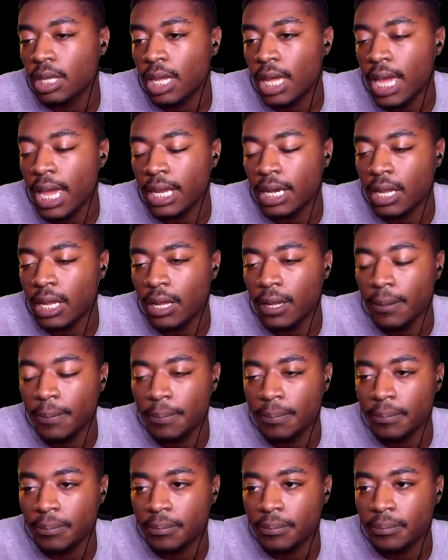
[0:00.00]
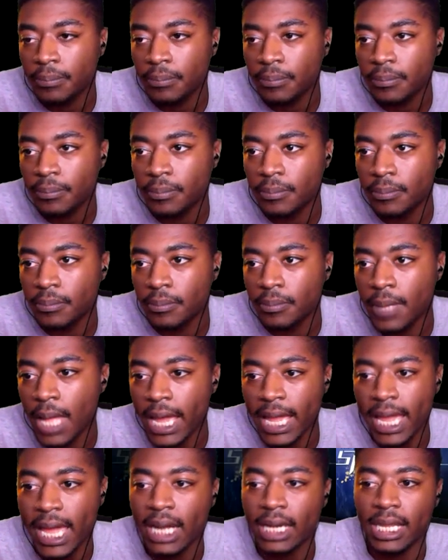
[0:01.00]
and um, I
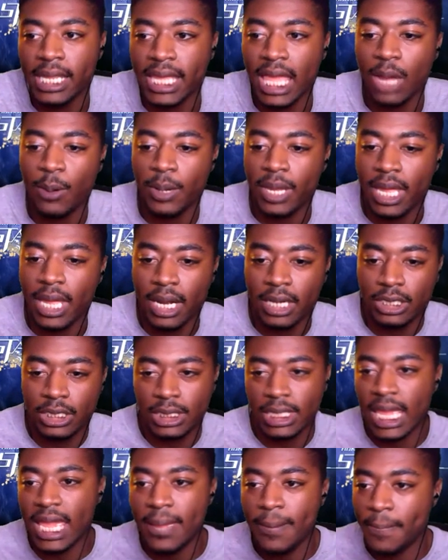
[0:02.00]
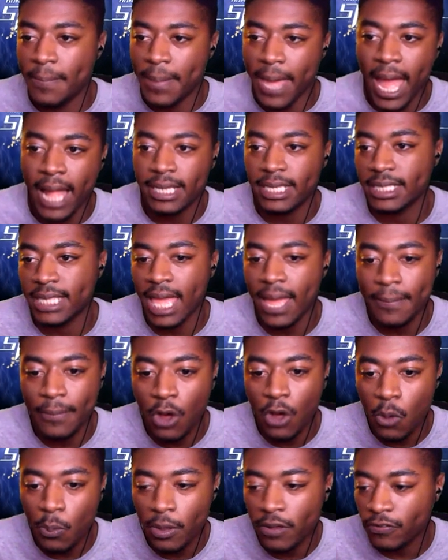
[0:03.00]
kind of like how we kind of just came back to that
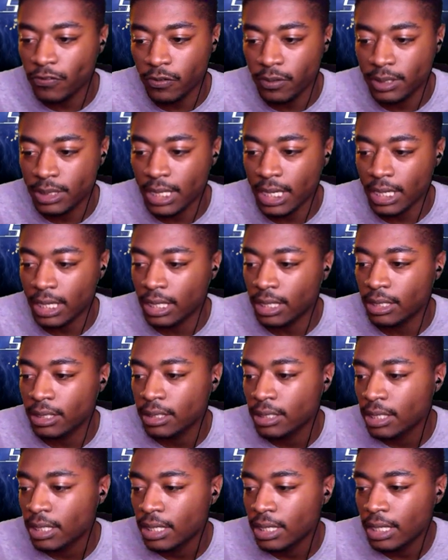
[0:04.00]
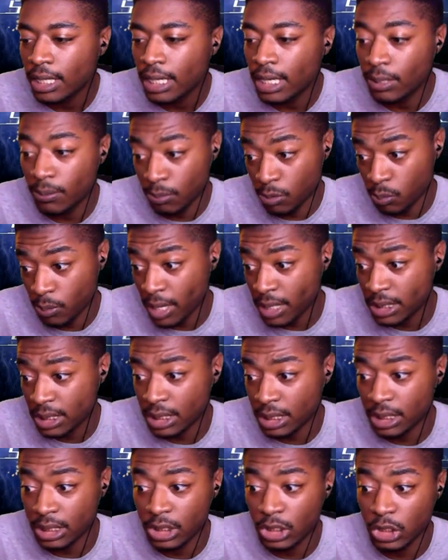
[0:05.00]
moment for a second, and we're
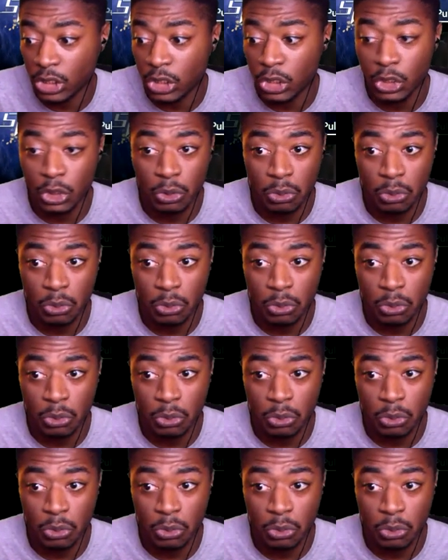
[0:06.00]
basically just